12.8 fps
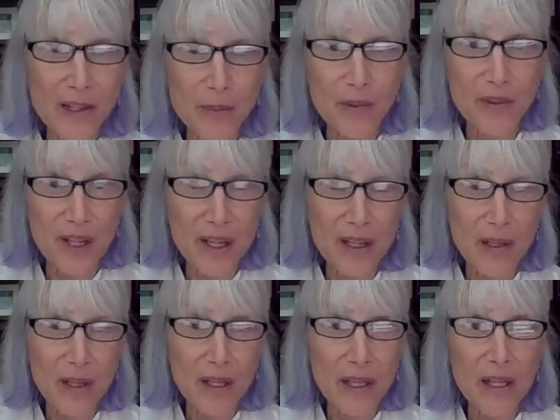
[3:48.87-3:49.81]

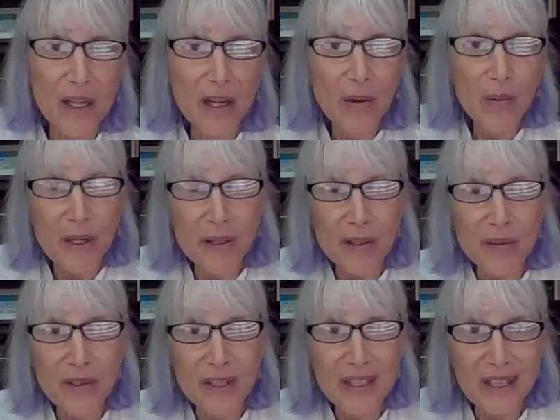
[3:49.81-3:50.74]
particularly when you're
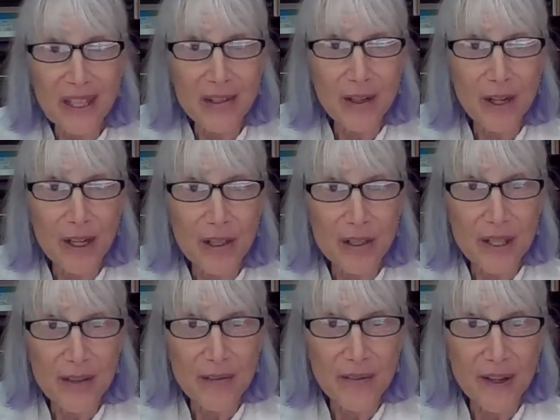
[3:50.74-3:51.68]
in the detox
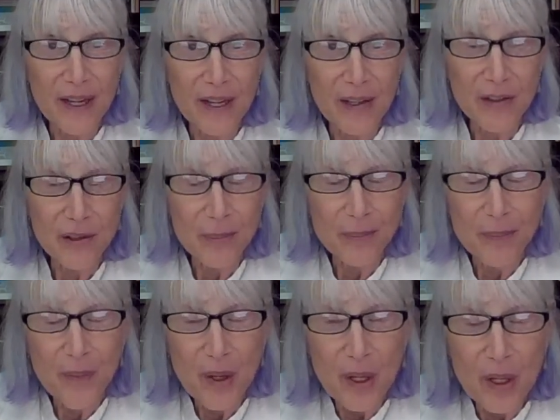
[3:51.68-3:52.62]
phase.
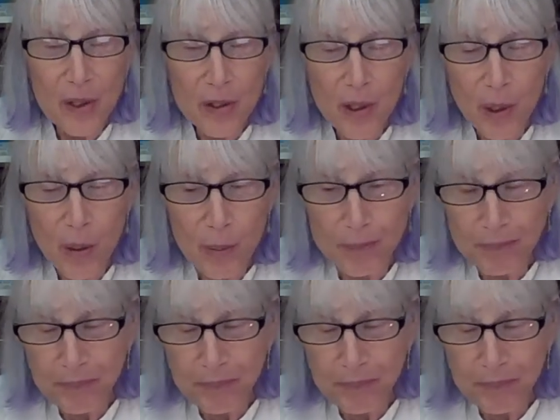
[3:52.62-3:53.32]
So